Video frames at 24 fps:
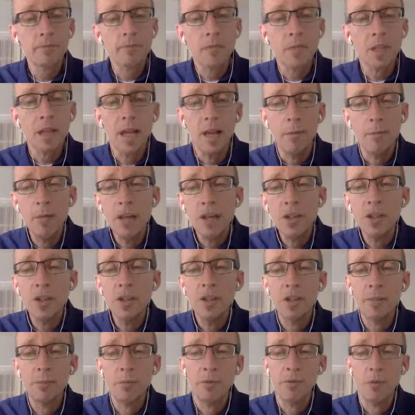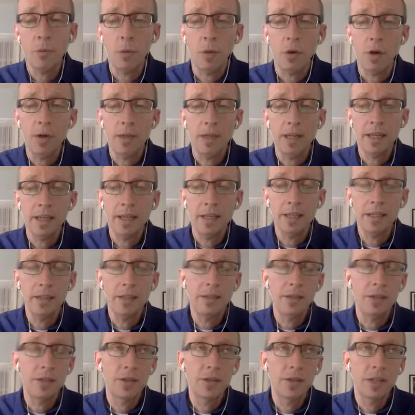I mentioned this before, and that
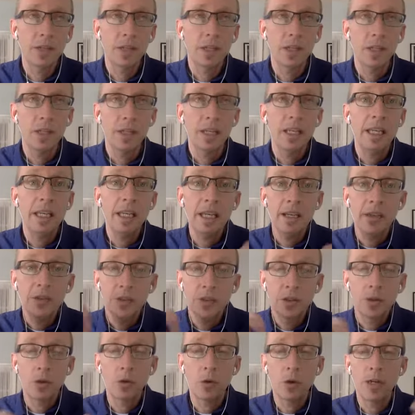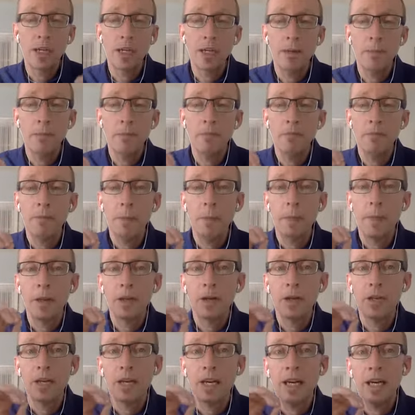is Instagram
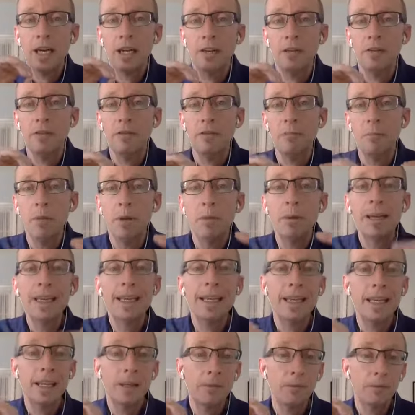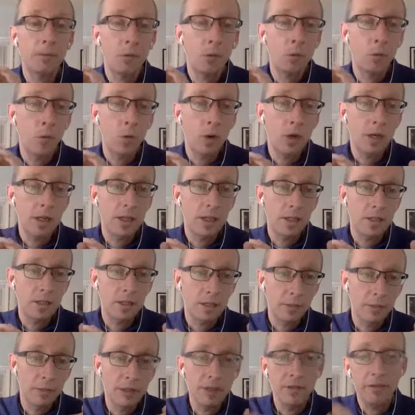kind of mimicking what
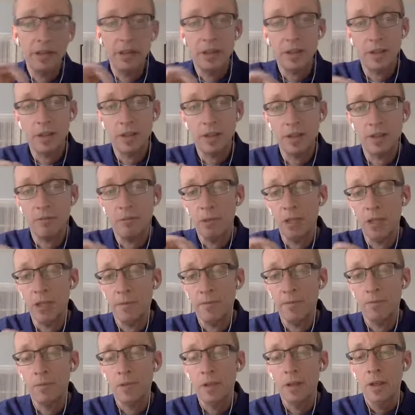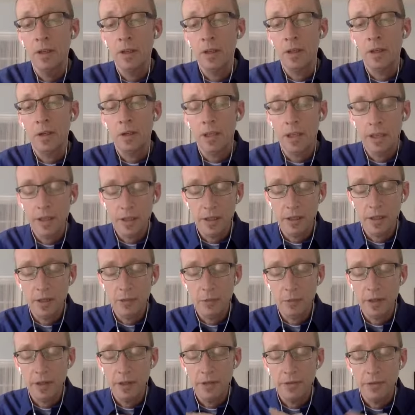some innovations have been
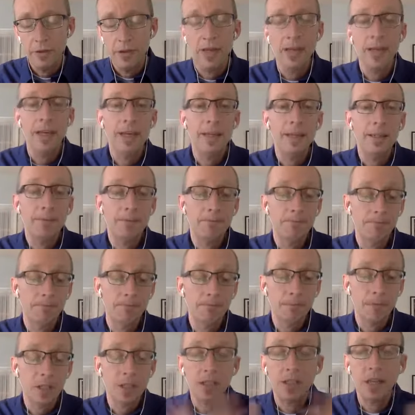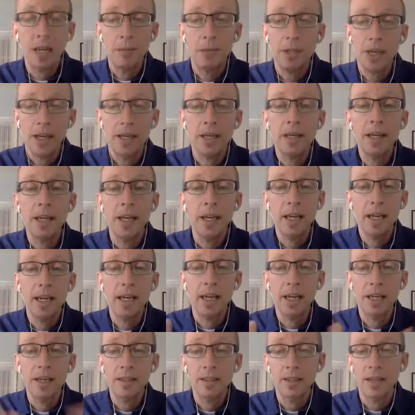with Snapchat,
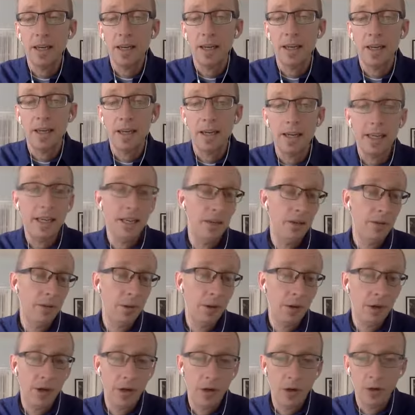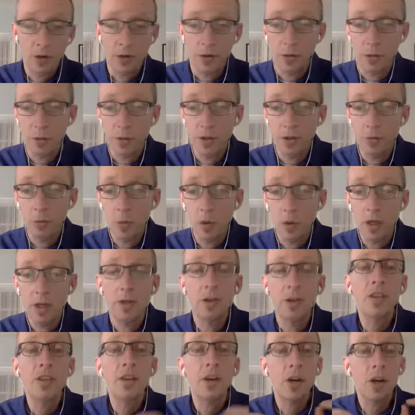and again, they are doing
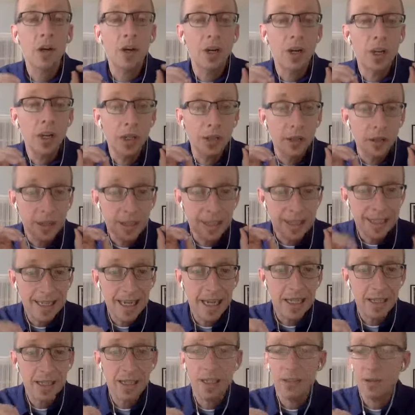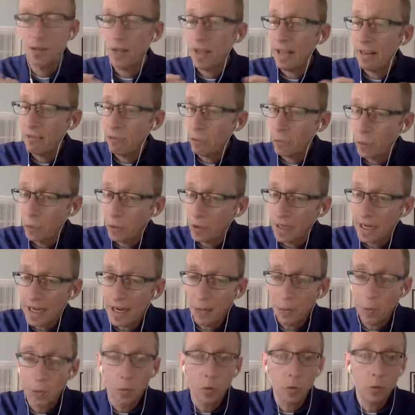one. This is testing, so they haven't rolled it
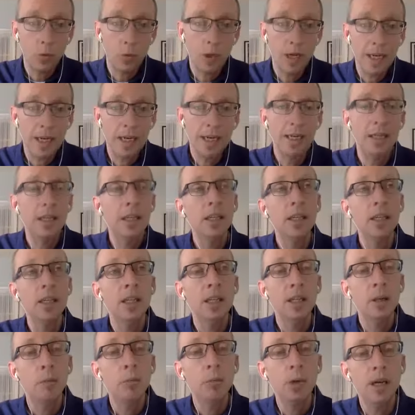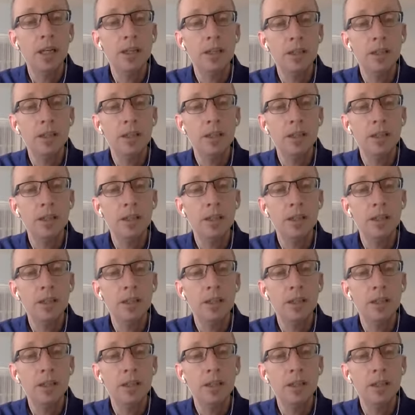out worldwide, but